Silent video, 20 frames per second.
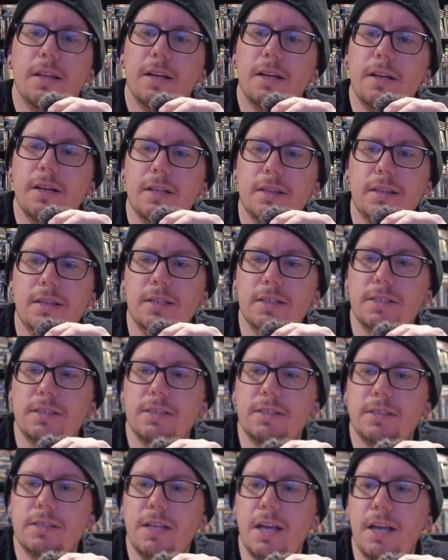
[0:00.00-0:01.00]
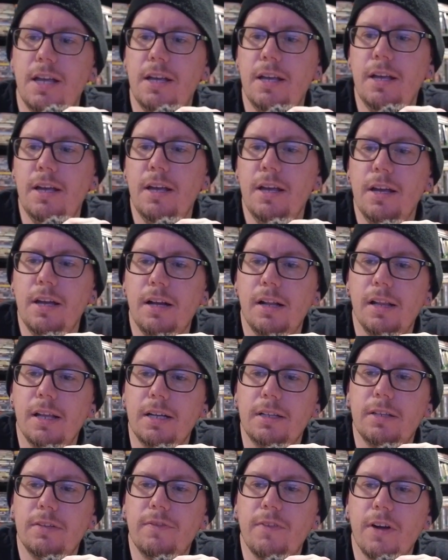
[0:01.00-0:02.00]
then I got this
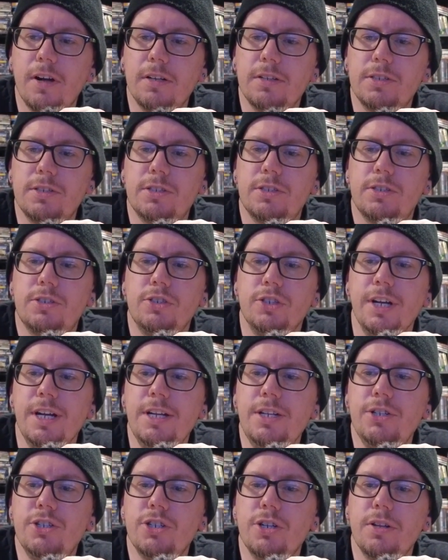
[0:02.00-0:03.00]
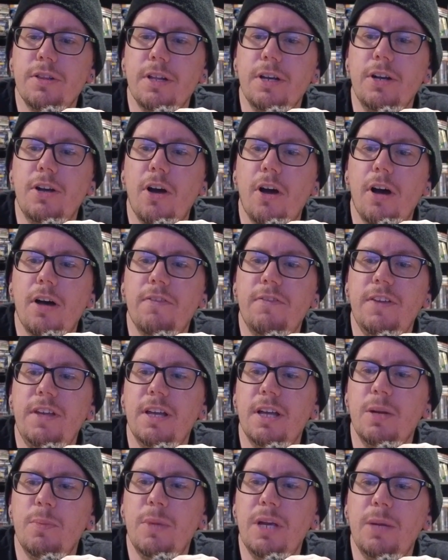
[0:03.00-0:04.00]
Collective Arts Stranger Than
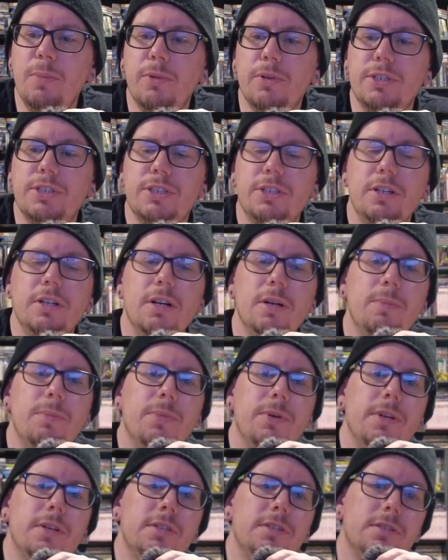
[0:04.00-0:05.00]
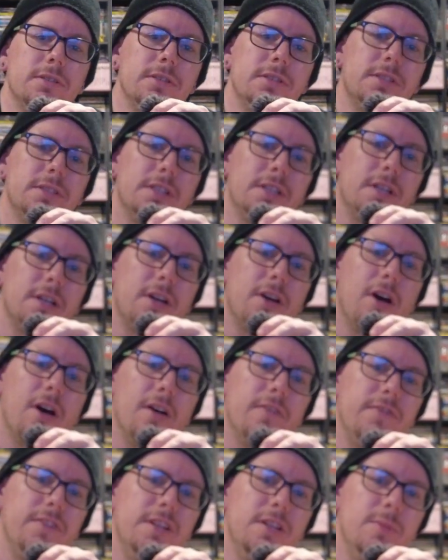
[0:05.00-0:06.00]
Coffee and Maple Syrup. So this is like a
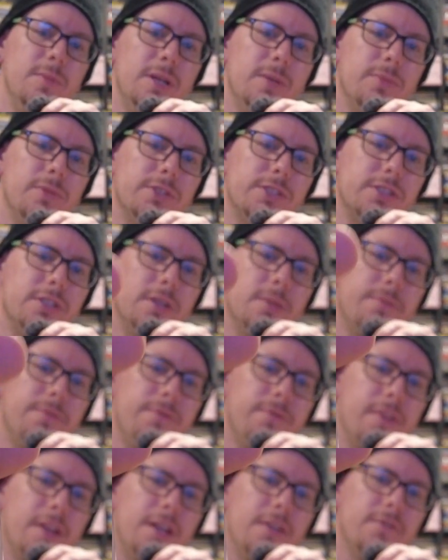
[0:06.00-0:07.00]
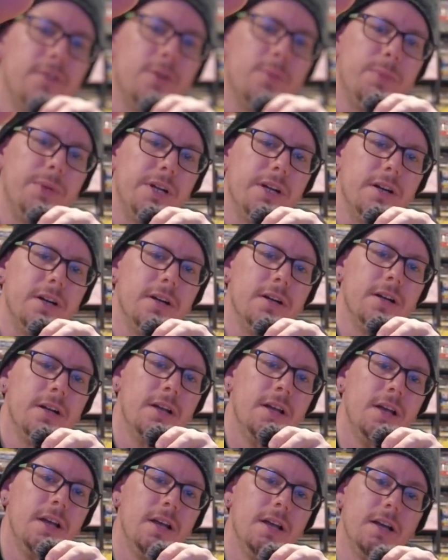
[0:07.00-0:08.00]
coffee and maple syrup flavored beer.
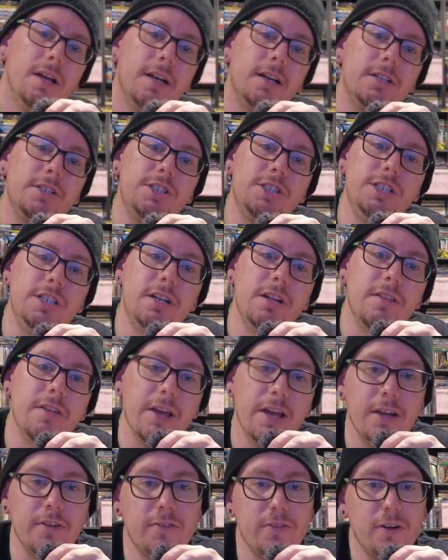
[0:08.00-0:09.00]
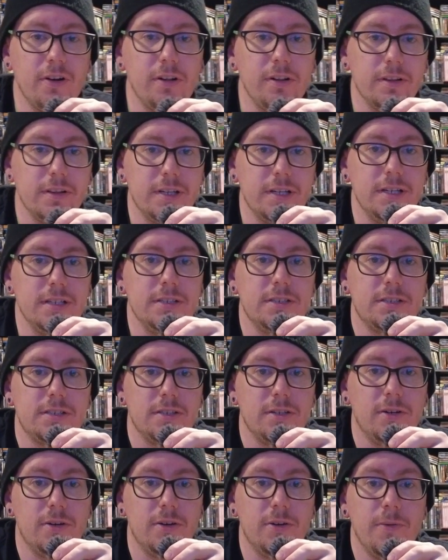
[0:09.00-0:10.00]
I got G to thank for all of these,
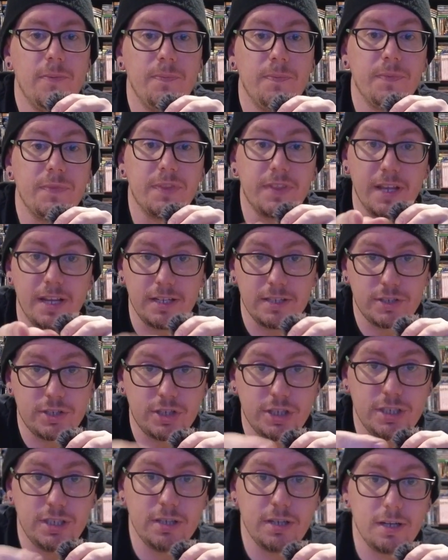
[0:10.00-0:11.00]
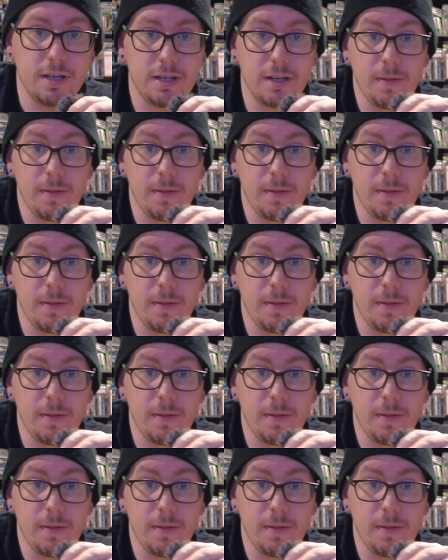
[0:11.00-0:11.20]
so thanks G.